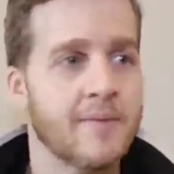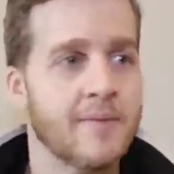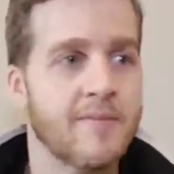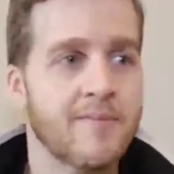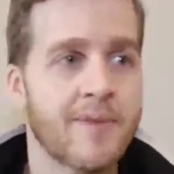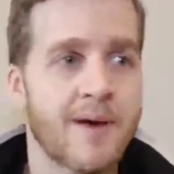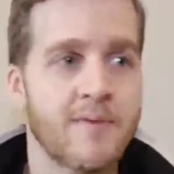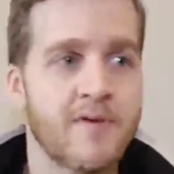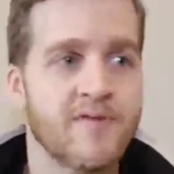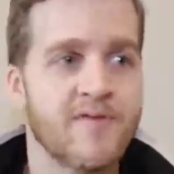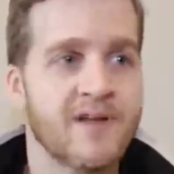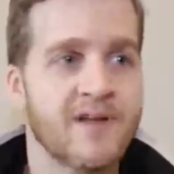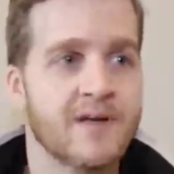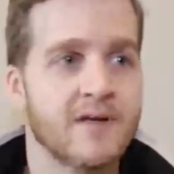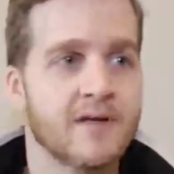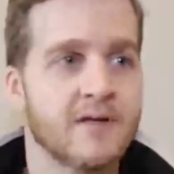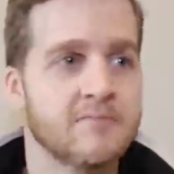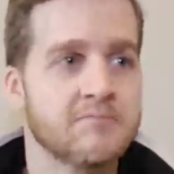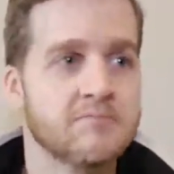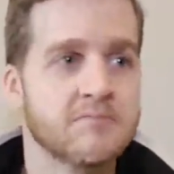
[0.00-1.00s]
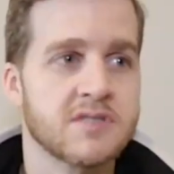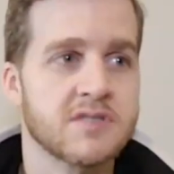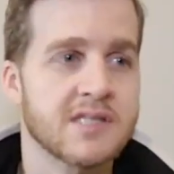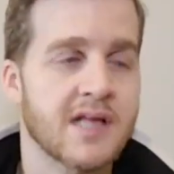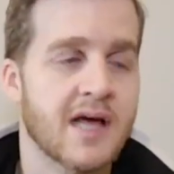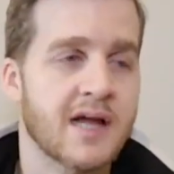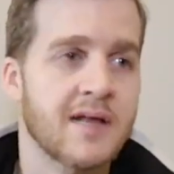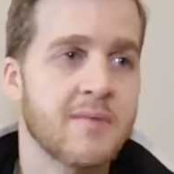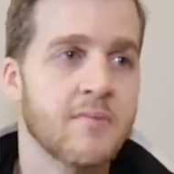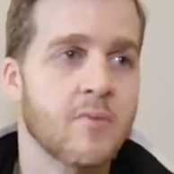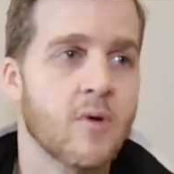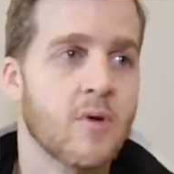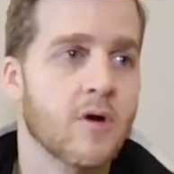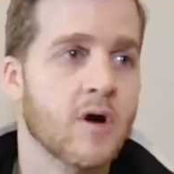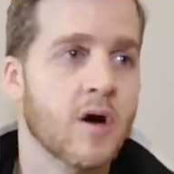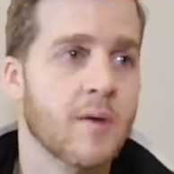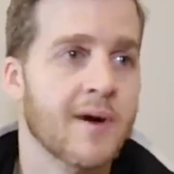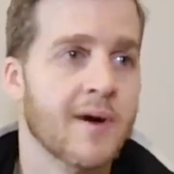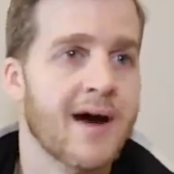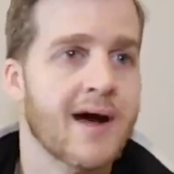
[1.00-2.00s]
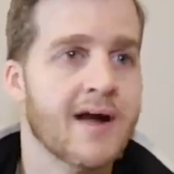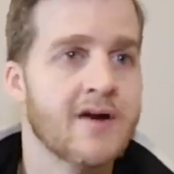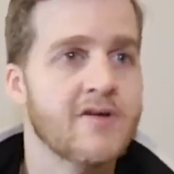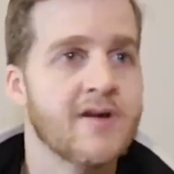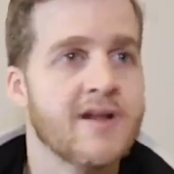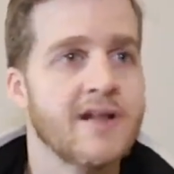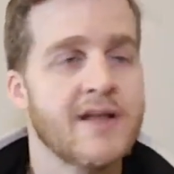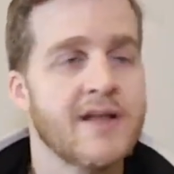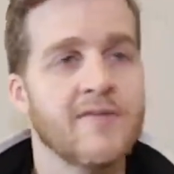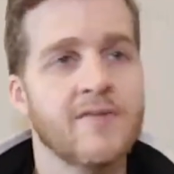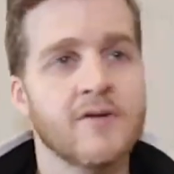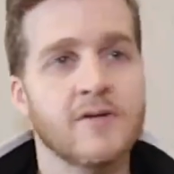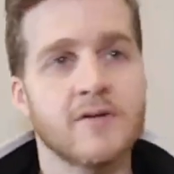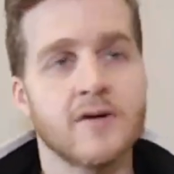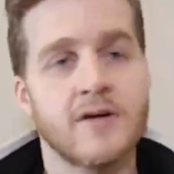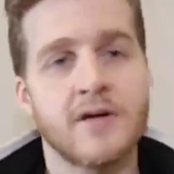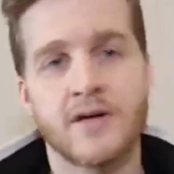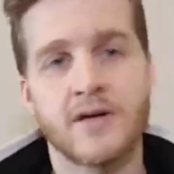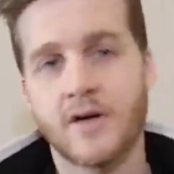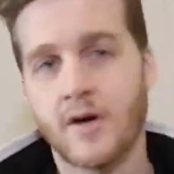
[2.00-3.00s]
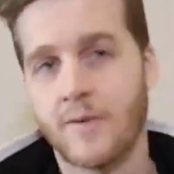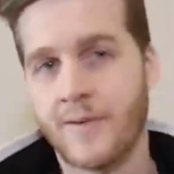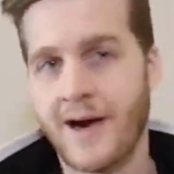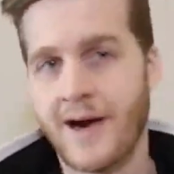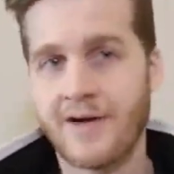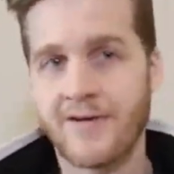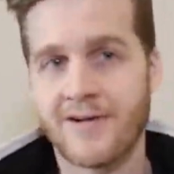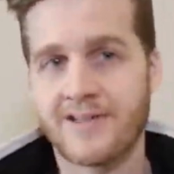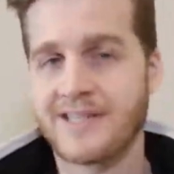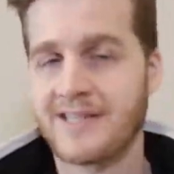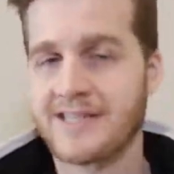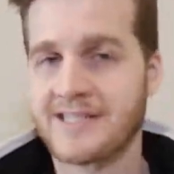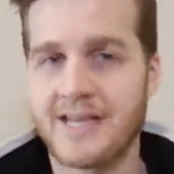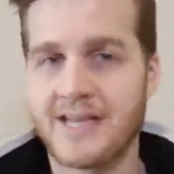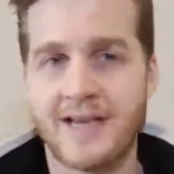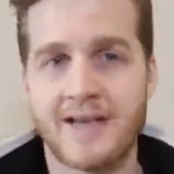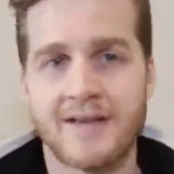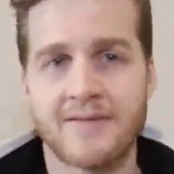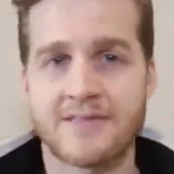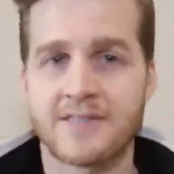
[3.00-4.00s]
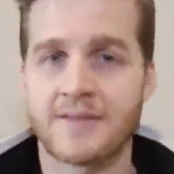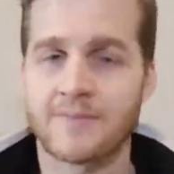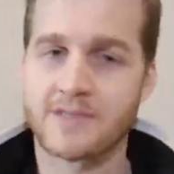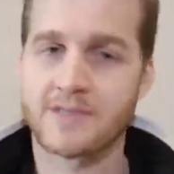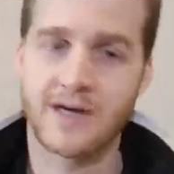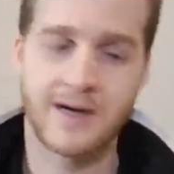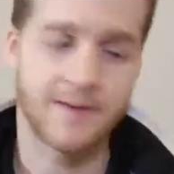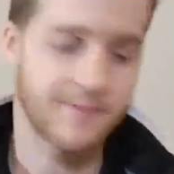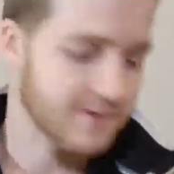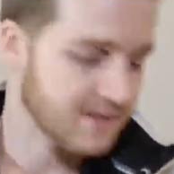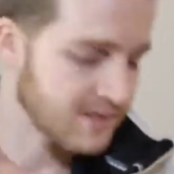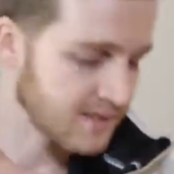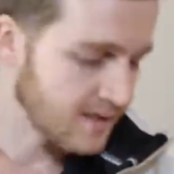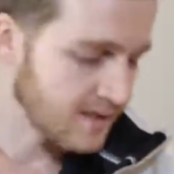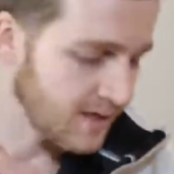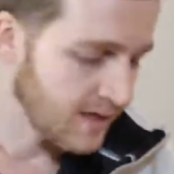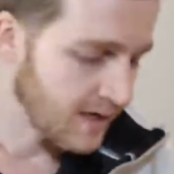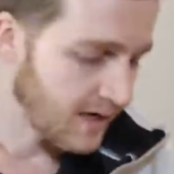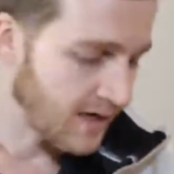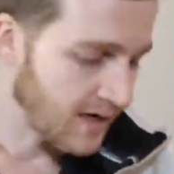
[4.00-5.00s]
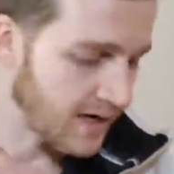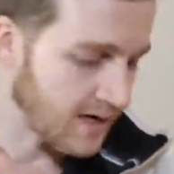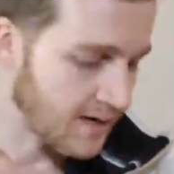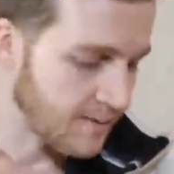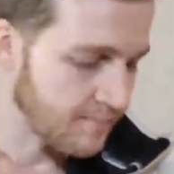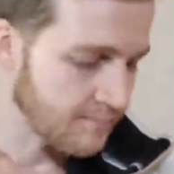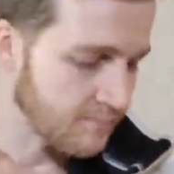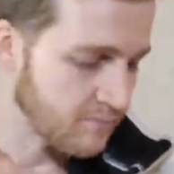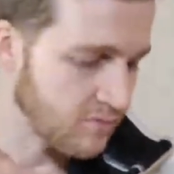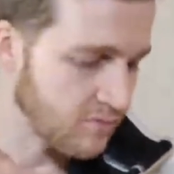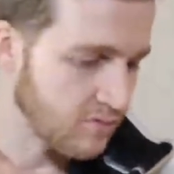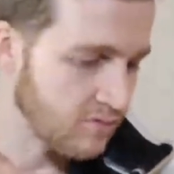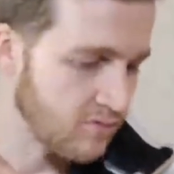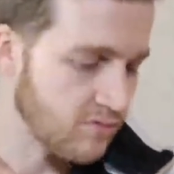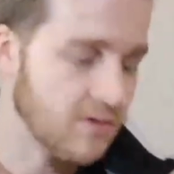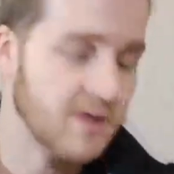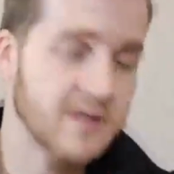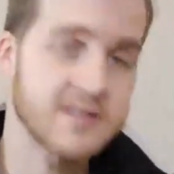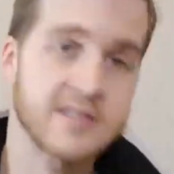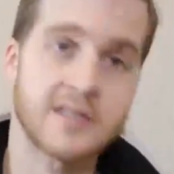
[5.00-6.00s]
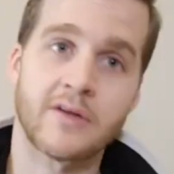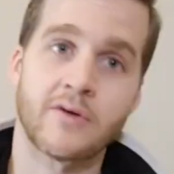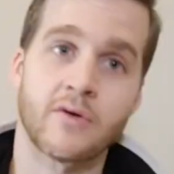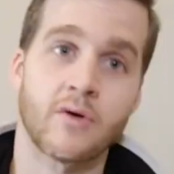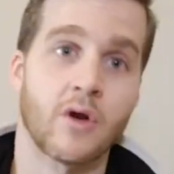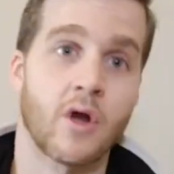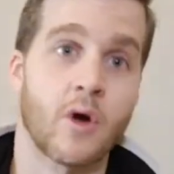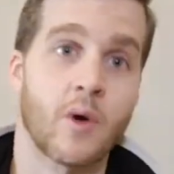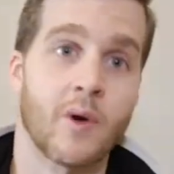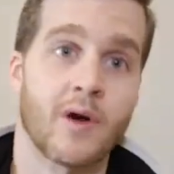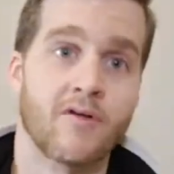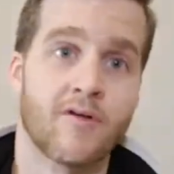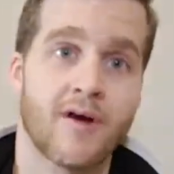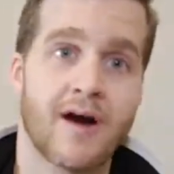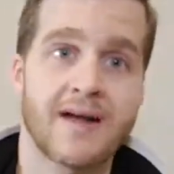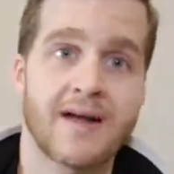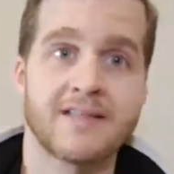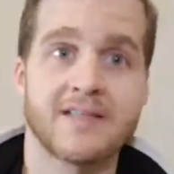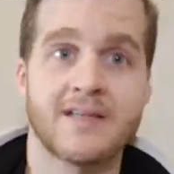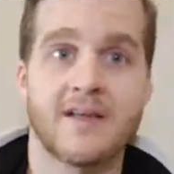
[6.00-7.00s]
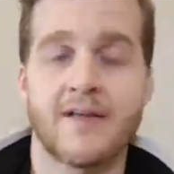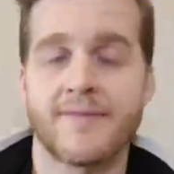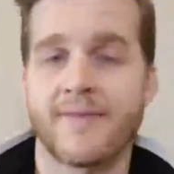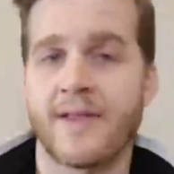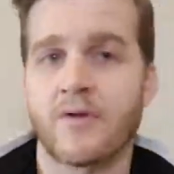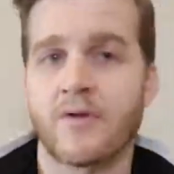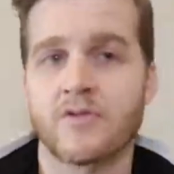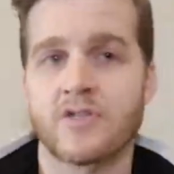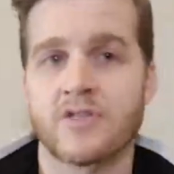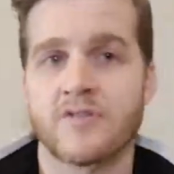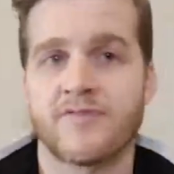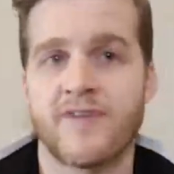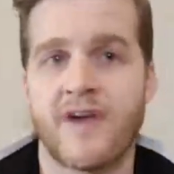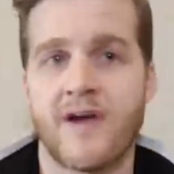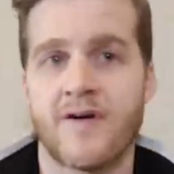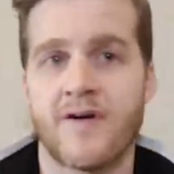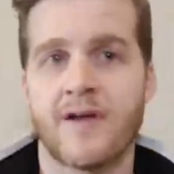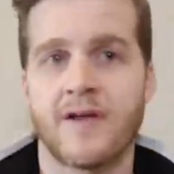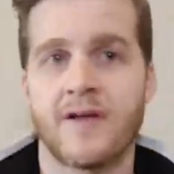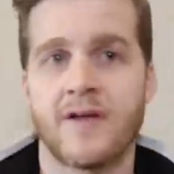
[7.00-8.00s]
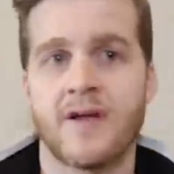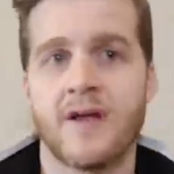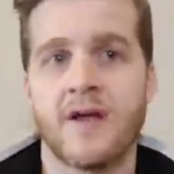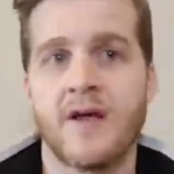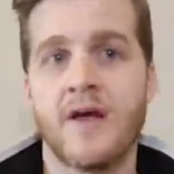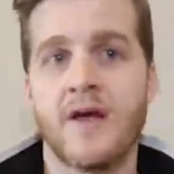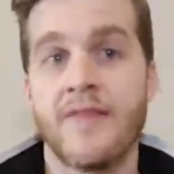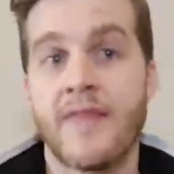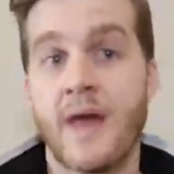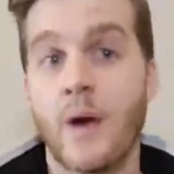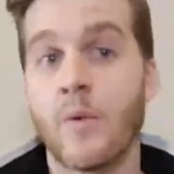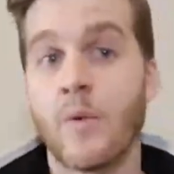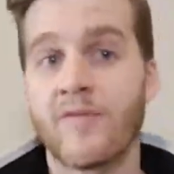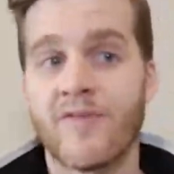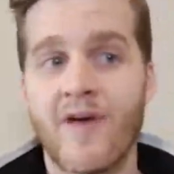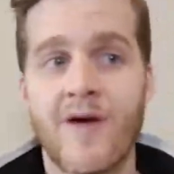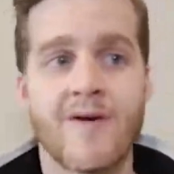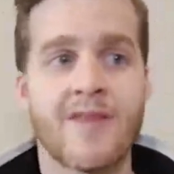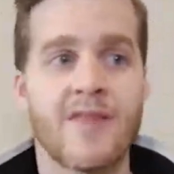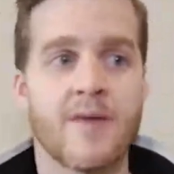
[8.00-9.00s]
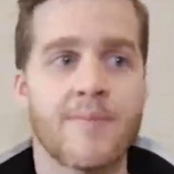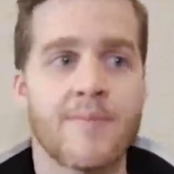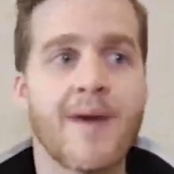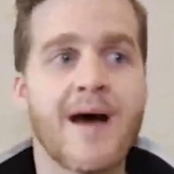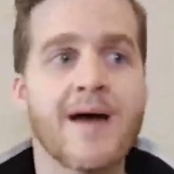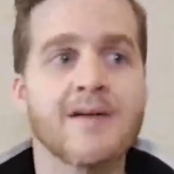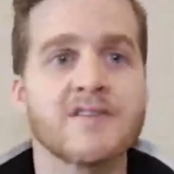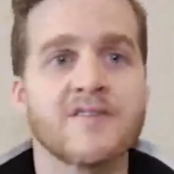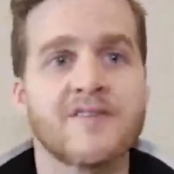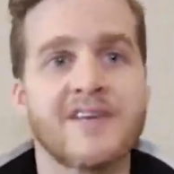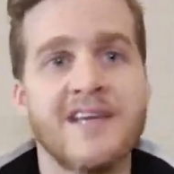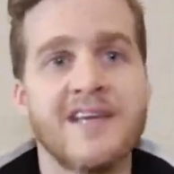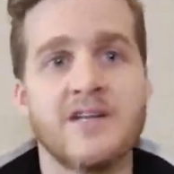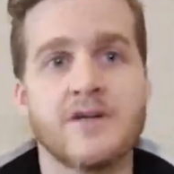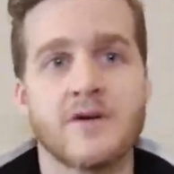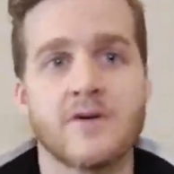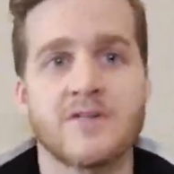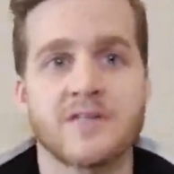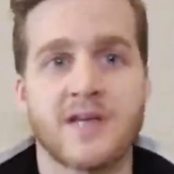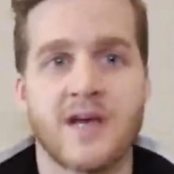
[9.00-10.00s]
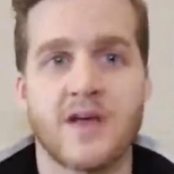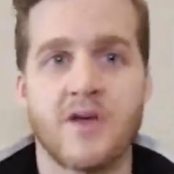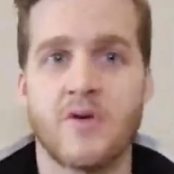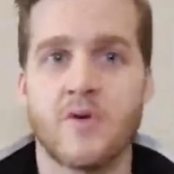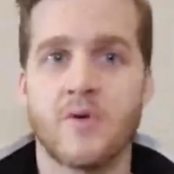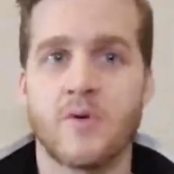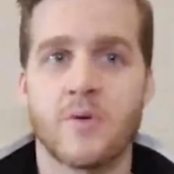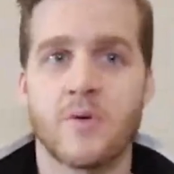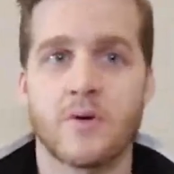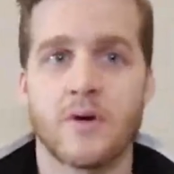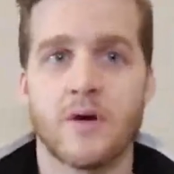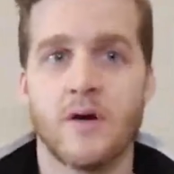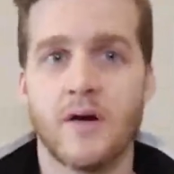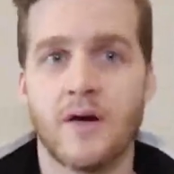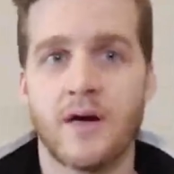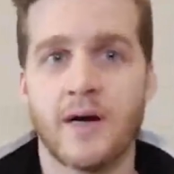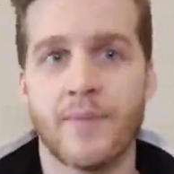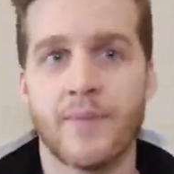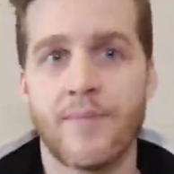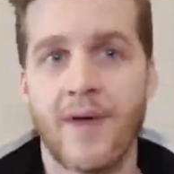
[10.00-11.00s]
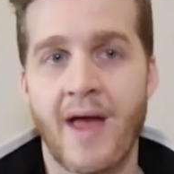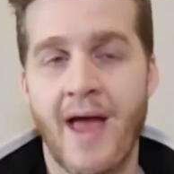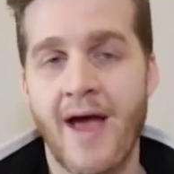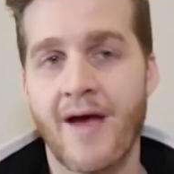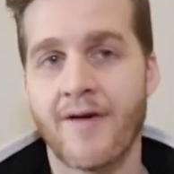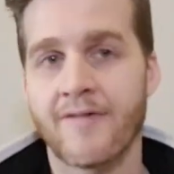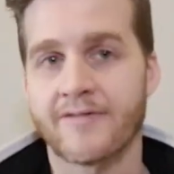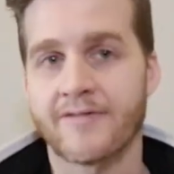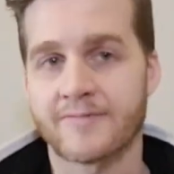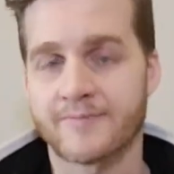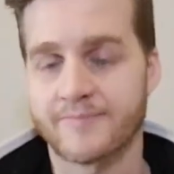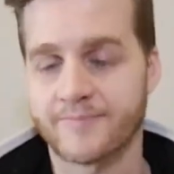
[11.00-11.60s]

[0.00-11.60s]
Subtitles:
Maybe you've eaten slightly more carbohydrates that day. Sometimes it's a little lower, right? And that'll just vary. That will vary the amount of ketones that you have.